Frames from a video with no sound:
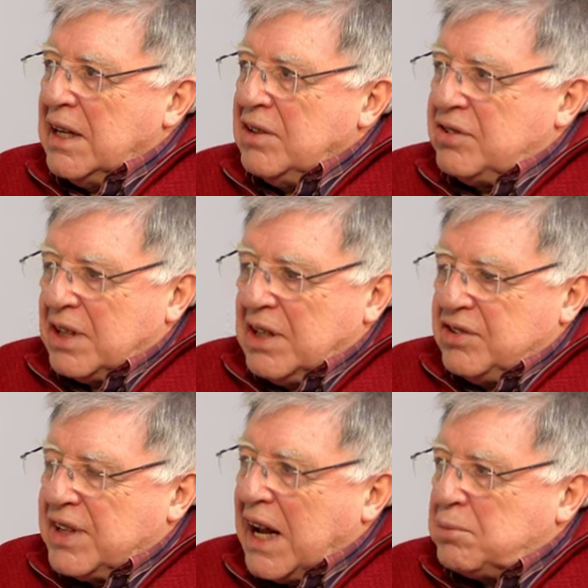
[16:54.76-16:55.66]
is
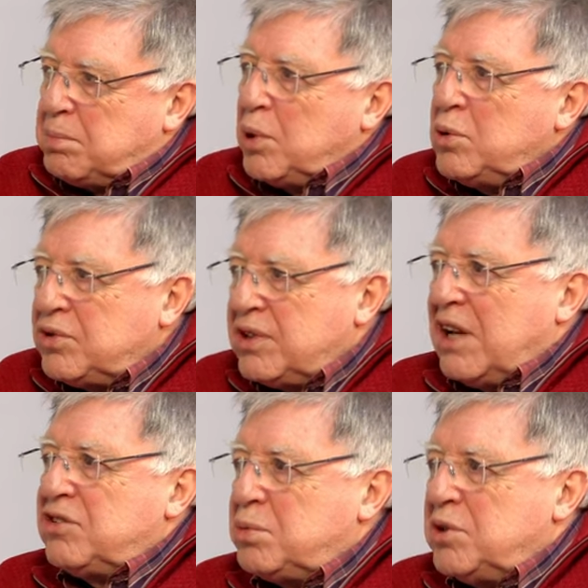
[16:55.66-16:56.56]
is that
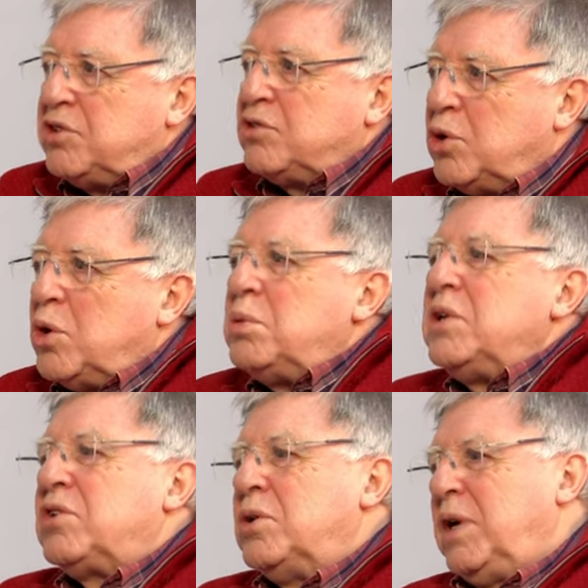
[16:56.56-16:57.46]
process which is
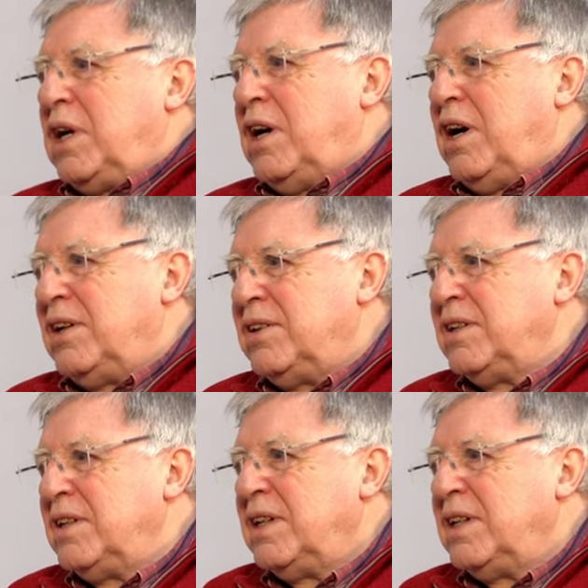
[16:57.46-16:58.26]
always going on,